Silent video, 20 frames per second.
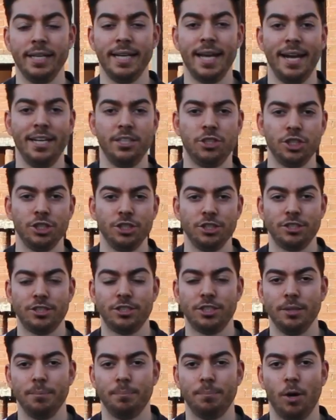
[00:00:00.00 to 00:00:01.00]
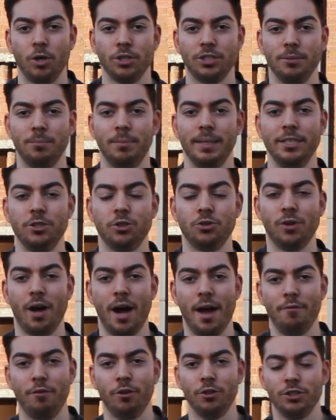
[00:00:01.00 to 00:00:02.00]
the agent to possibly
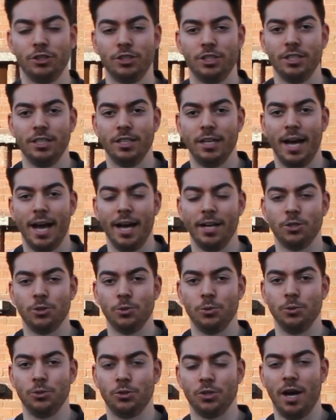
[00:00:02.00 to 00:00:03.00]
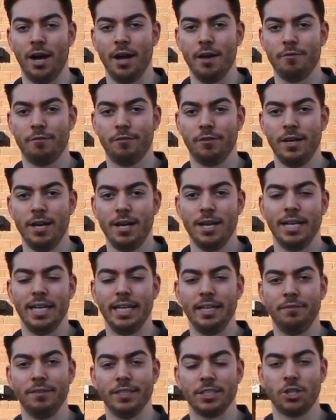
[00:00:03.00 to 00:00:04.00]
drive onto the actual drive,
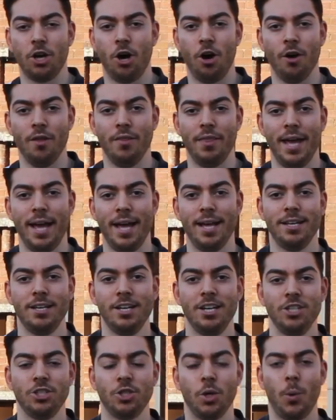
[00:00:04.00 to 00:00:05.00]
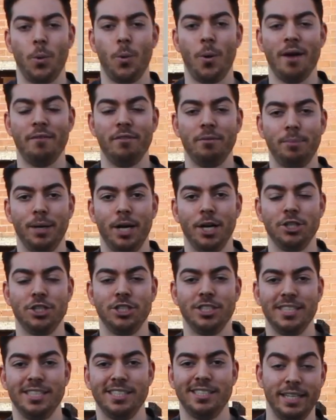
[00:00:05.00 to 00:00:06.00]
leave his car there, so whoever
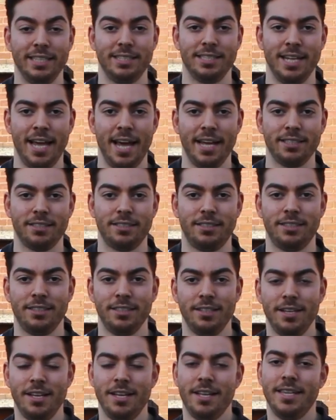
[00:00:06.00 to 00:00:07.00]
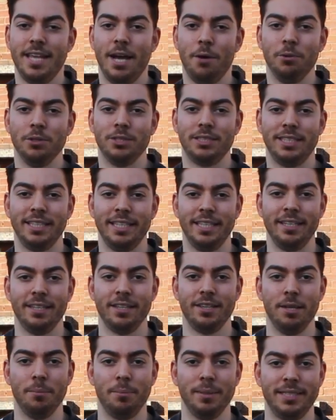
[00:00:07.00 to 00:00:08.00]
purchases this next, they will see
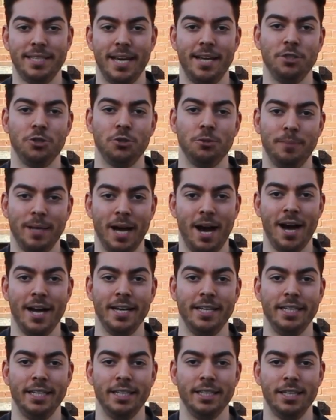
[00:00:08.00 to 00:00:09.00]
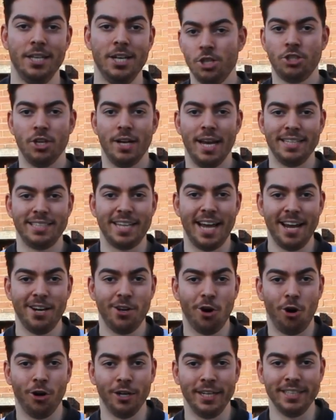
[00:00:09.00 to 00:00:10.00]
the potential behind it. So let's head
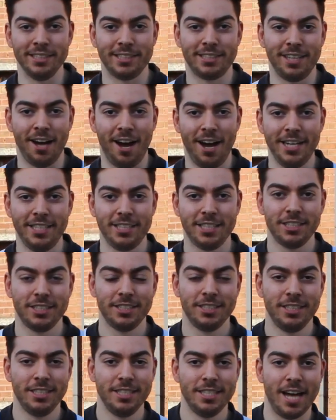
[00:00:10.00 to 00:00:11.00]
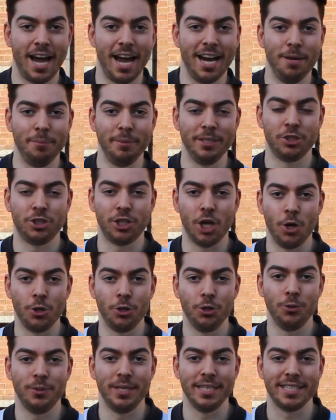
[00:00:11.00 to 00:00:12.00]
on inside and let me show
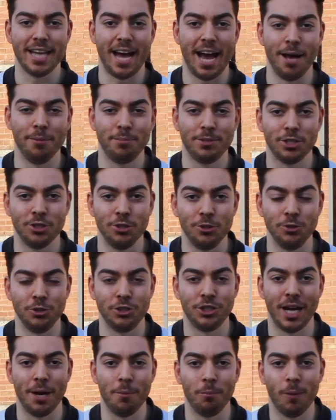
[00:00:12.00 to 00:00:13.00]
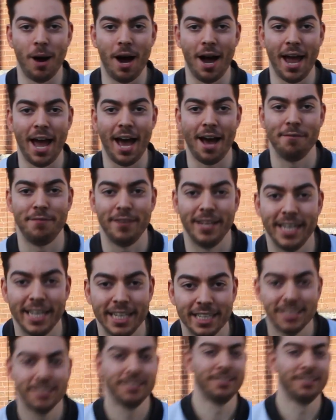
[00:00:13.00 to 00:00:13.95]
you this absolute gem I have here.